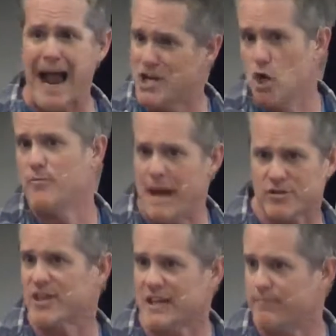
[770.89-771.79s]
I knew the baby
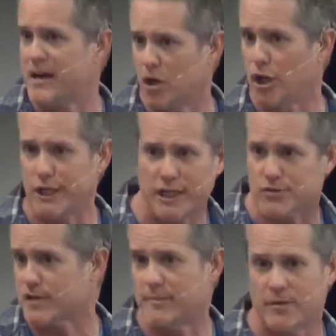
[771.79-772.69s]
was going to get better looking
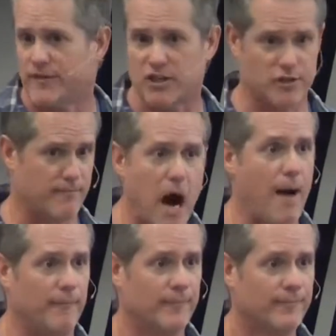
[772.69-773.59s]
because it was going to be a reflection of
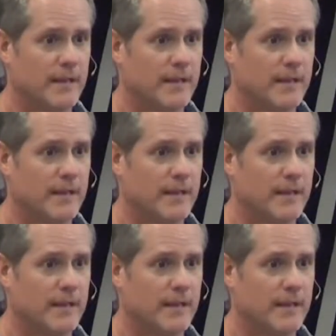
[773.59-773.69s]
mom.